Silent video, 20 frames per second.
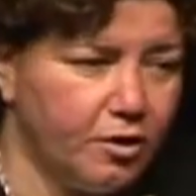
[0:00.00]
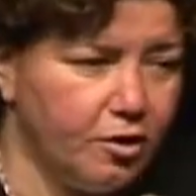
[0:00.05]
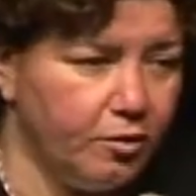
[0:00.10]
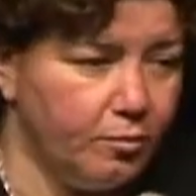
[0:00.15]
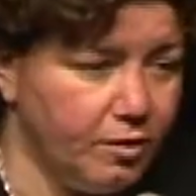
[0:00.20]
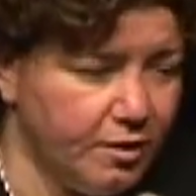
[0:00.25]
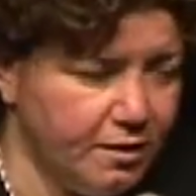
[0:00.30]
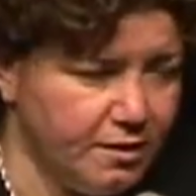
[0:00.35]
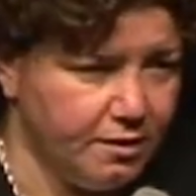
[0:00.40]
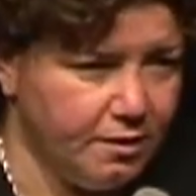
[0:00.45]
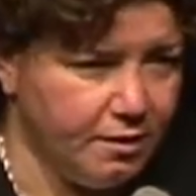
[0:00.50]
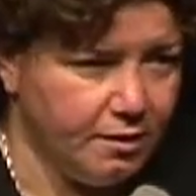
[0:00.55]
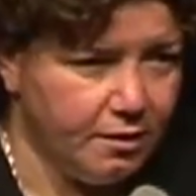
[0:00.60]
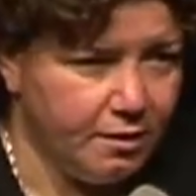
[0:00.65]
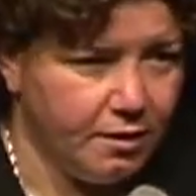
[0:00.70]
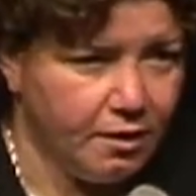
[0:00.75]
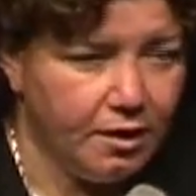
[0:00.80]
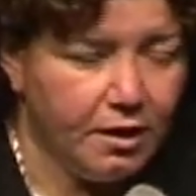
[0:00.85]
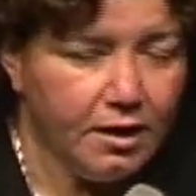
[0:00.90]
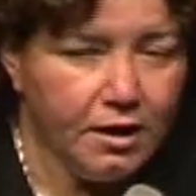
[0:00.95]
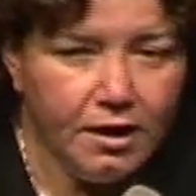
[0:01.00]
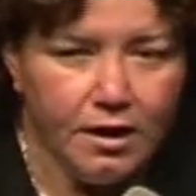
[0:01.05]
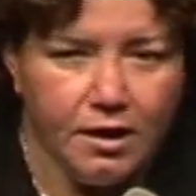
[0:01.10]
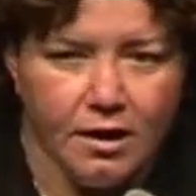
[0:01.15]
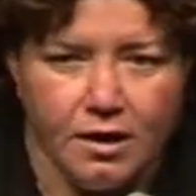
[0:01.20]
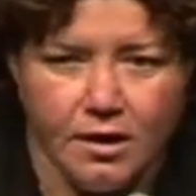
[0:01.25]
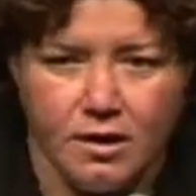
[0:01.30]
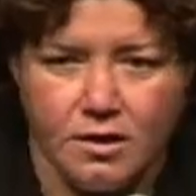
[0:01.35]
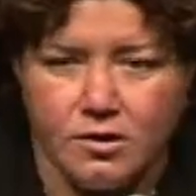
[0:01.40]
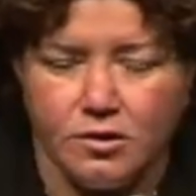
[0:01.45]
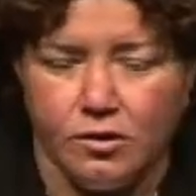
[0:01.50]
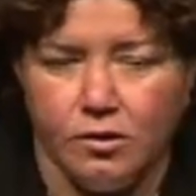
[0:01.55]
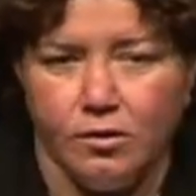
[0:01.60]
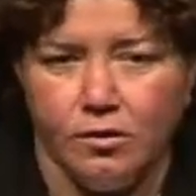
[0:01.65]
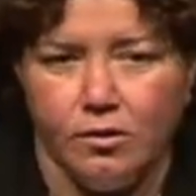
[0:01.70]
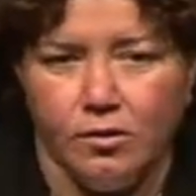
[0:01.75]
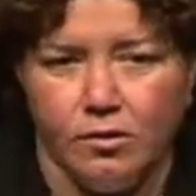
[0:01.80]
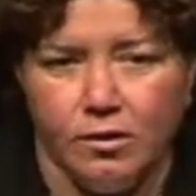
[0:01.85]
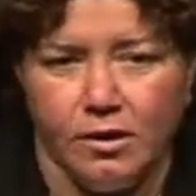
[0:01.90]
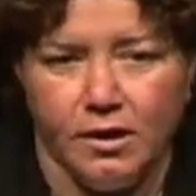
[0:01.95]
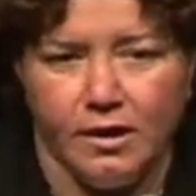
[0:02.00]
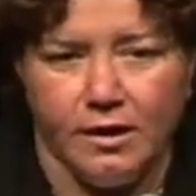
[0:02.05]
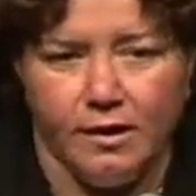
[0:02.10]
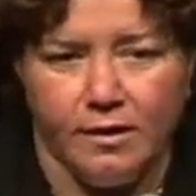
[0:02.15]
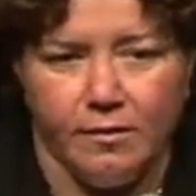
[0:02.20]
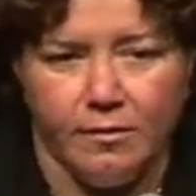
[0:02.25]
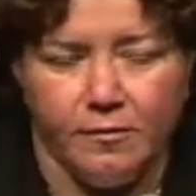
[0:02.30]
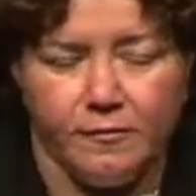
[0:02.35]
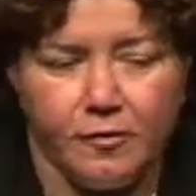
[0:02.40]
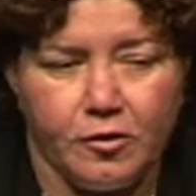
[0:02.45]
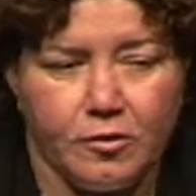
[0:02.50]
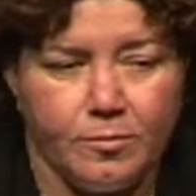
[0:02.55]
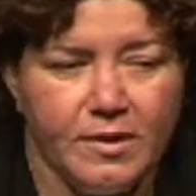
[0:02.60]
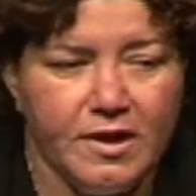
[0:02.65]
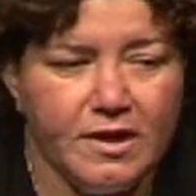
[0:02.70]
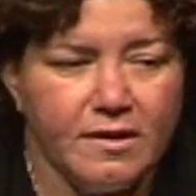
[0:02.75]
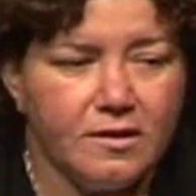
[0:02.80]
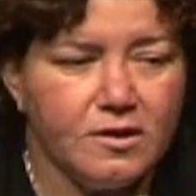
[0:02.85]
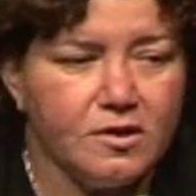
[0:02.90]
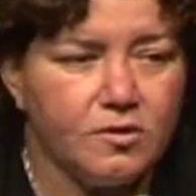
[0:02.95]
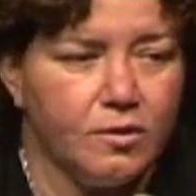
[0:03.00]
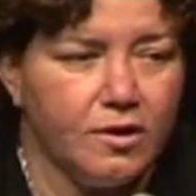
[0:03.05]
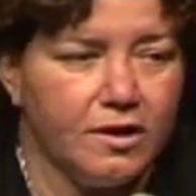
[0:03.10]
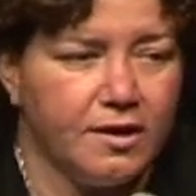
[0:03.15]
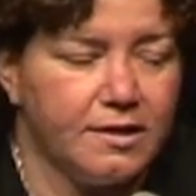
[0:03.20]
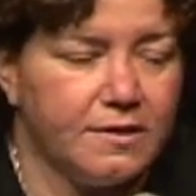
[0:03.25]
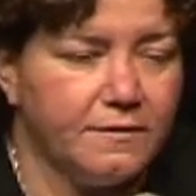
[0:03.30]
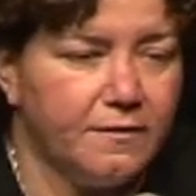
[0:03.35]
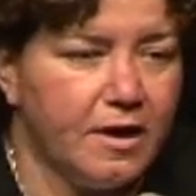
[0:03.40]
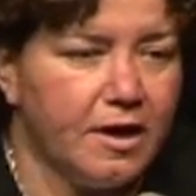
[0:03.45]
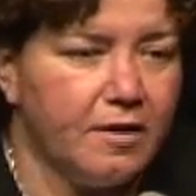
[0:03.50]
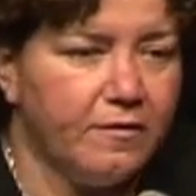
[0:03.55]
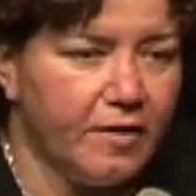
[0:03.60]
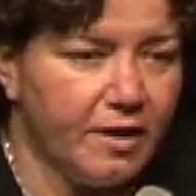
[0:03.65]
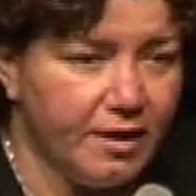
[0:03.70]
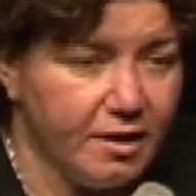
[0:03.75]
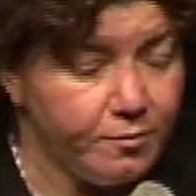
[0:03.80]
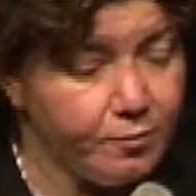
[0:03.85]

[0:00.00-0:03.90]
community. So uh, for me, this work is very, very